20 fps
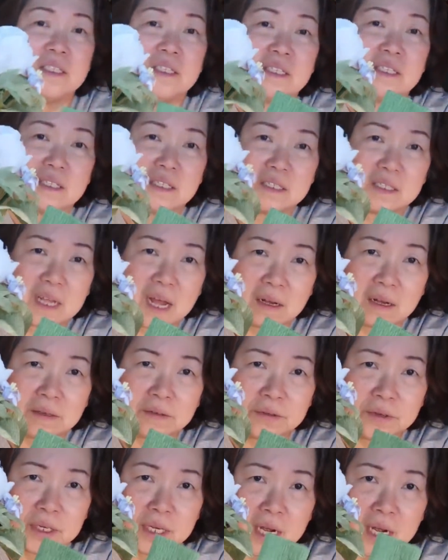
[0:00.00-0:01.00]
is a dull
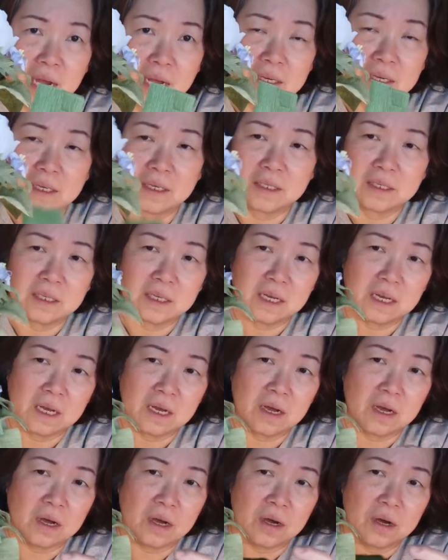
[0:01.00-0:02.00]
green color.
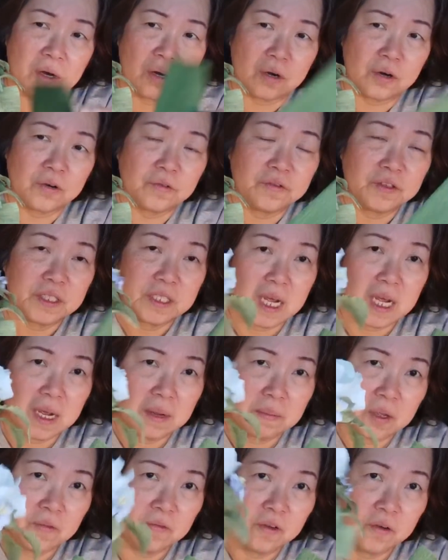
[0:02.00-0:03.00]
Over
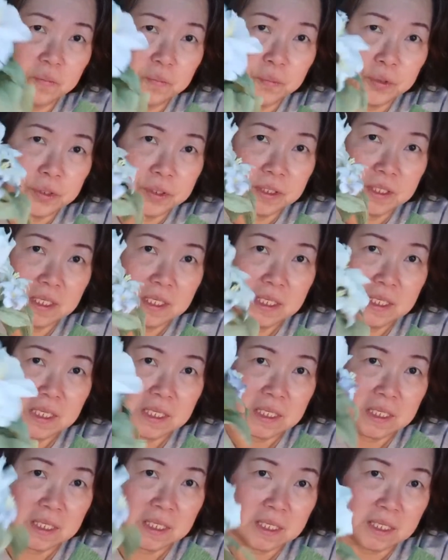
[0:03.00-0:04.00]
time, if you put this
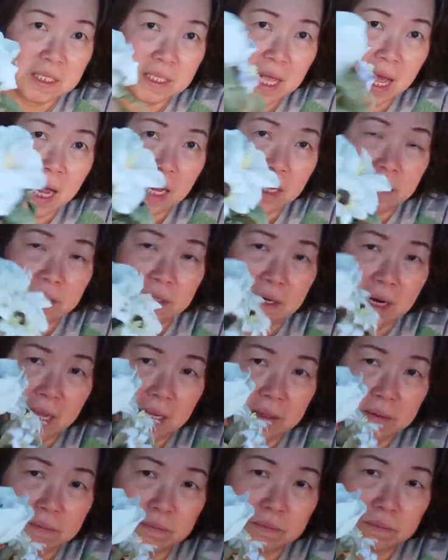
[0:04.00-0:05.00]
in the sun,
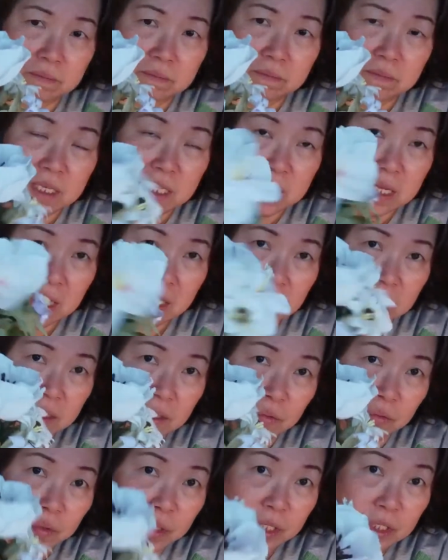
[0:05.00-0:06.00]
like beside the
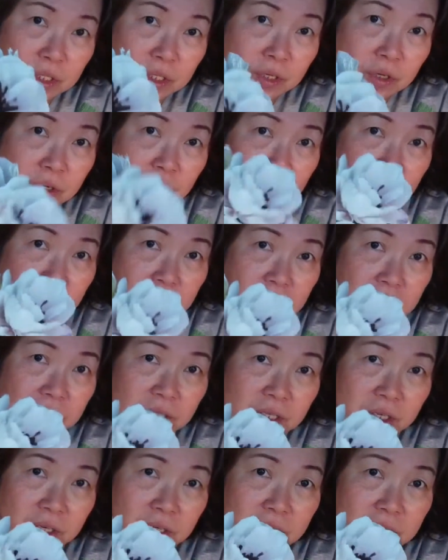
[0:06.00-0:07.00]
window,
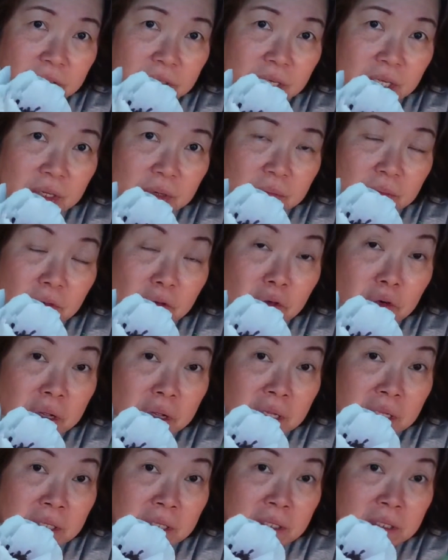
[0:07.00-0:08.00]
it
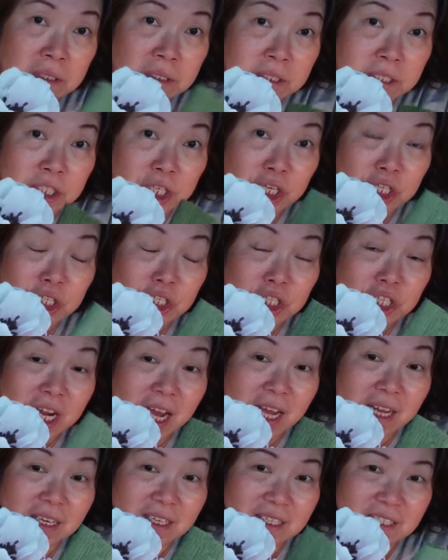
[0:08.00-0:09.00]
will change
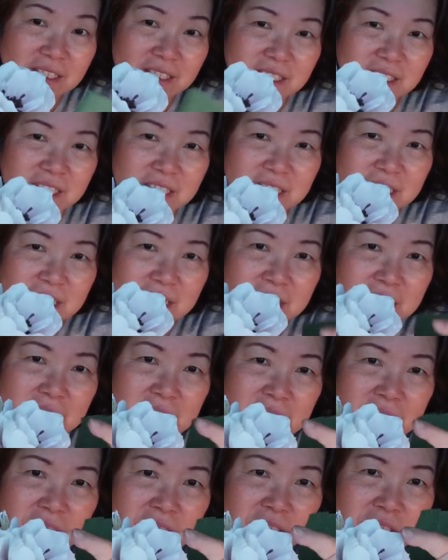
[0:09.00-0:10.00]
color.
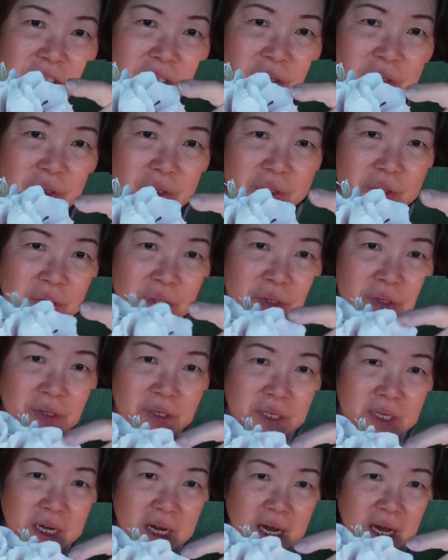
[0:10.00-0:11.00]
So
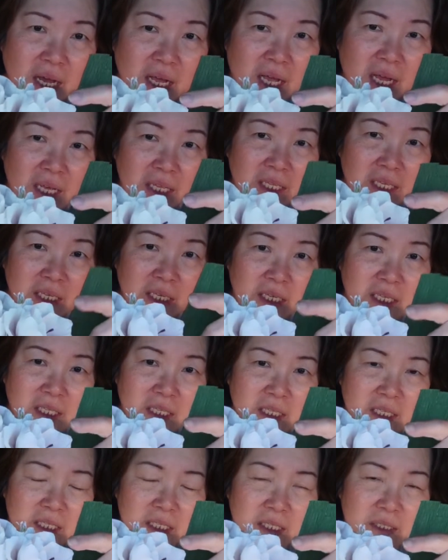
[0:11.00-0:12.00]
I think it
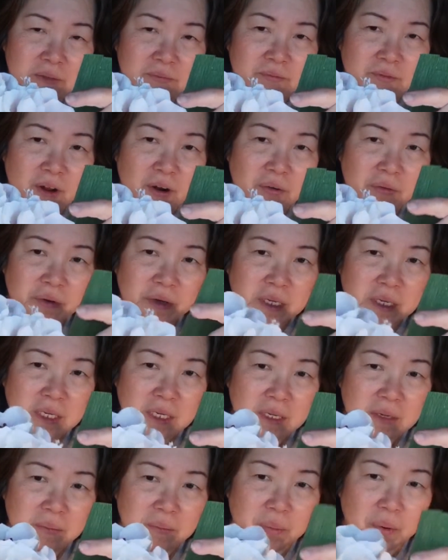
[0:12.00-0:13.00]
is
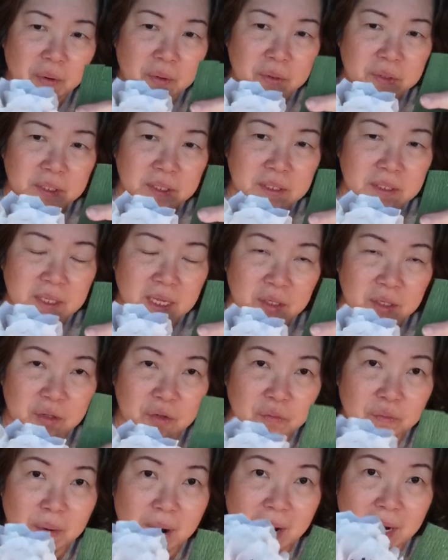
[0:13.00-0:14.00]
very important that
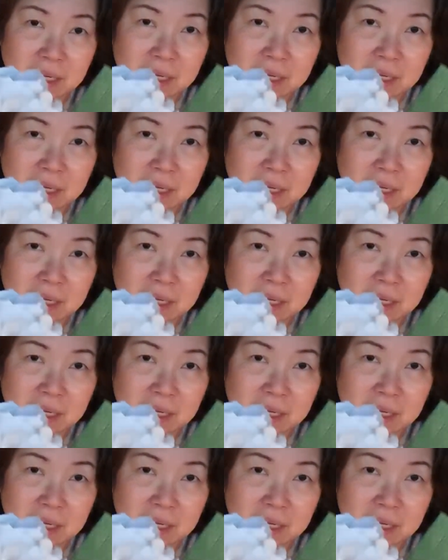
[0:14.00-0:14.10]
you buy